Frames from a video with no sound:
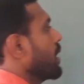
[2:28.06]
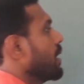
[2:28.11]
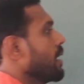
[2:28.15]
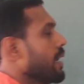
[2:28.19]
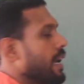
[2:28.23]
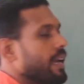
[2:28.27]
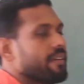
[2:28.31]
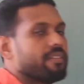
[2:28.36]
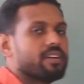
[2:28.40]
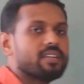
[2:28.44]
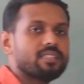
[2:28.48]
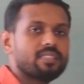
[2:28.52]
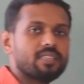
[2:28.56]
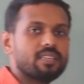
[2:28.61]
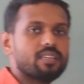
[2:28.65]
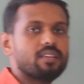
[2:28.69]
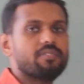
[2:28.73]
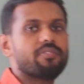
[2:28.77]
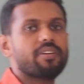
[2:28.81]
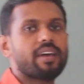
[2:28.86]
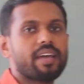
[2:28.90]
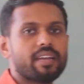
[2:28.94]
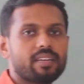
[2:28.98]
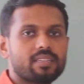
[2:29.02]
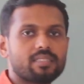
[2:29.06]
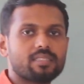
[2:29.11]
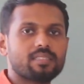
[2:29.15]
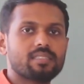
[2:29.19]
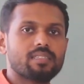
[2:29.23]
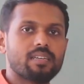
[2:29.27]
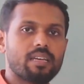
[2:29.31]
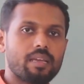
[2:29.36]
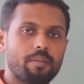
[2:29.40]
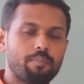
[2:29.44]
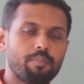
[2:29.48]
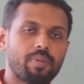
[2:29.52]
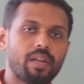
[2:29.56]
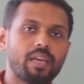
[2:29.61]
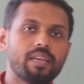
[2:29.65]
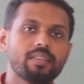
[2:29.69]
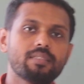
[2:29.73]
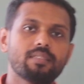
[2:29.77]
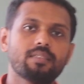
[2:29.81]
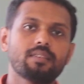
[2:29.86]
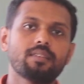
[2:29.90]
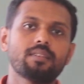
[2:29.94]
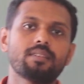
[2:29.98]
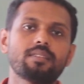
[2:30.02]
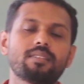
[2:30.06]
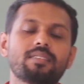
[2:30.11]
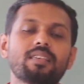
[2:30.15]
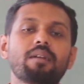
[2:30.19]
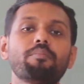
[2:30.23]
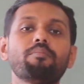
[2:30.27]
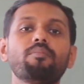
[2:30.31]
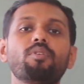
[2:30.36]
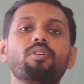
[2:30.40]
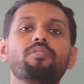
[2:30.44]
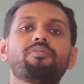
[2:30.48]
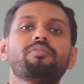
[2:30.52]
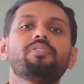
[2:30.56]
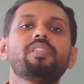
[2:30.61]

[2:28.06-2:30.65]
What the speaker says: Diversity factor implies sum